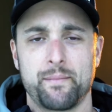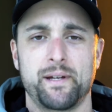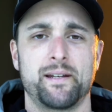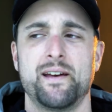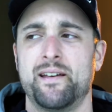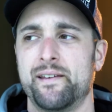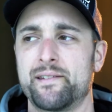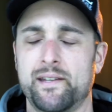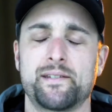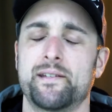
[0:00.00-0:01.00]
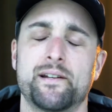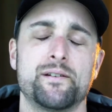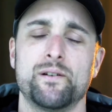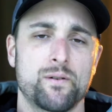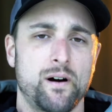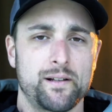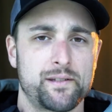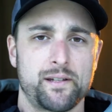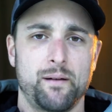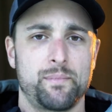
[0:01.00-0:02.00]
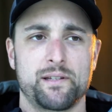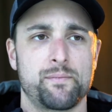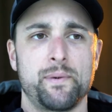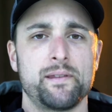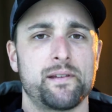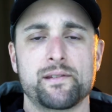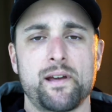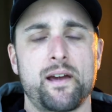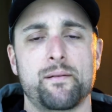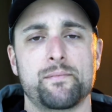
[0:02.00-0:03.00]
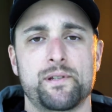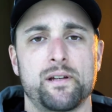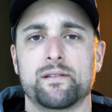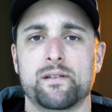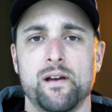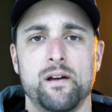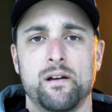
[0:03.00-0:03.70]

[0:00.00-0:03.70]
I mean, this isn't a new concept. It's been the same since